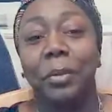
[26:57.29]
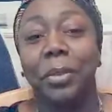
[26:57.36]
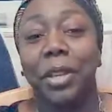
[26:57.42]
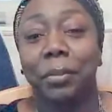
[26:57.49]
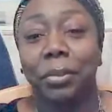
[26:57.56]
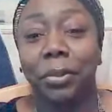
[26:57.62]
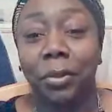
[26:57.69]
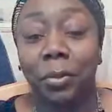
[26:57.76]

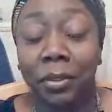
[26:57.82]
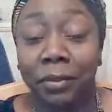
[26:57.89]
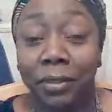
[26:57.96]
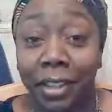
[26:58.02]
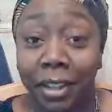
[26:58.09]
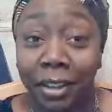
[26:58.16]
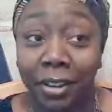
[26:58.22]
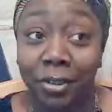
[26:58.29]
people with
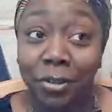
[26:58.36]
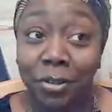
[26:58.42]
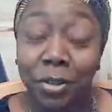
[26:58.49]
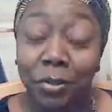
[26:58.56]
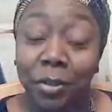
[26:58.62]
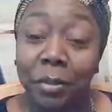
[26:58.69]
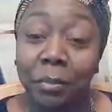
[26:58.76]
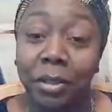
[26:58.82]
their own
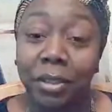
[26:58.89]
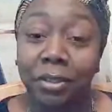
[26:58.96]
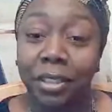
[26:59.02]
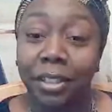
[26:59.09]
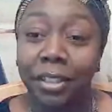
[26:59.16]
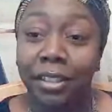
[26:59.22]
dream building,